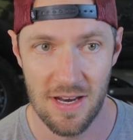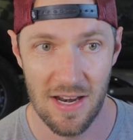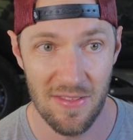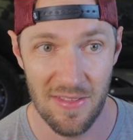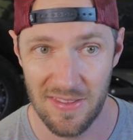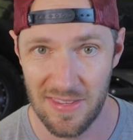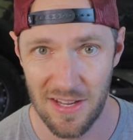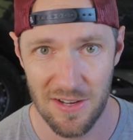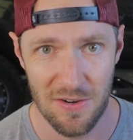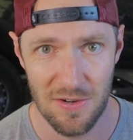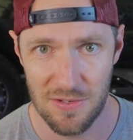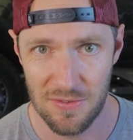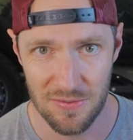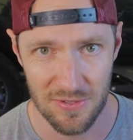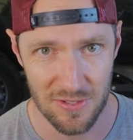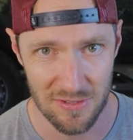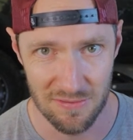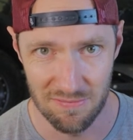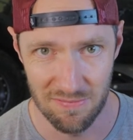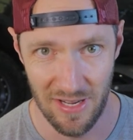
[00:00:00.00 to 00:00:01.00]
And I think that goes
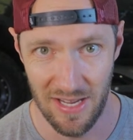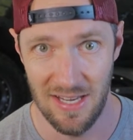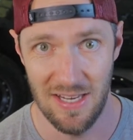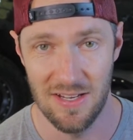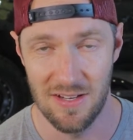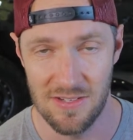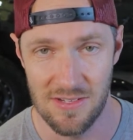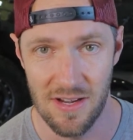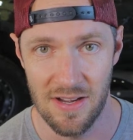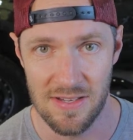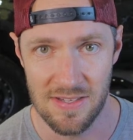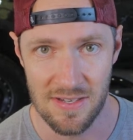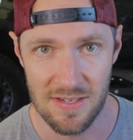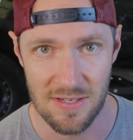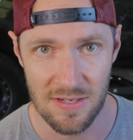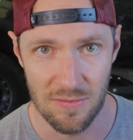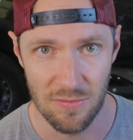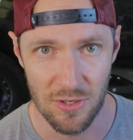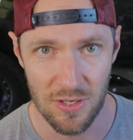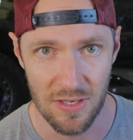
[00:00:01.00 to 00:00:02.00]
for any exhaust
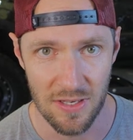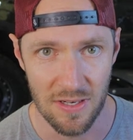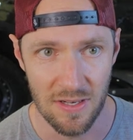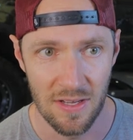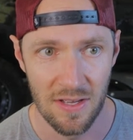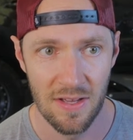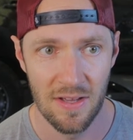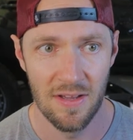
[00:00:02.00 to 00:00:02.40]
system really.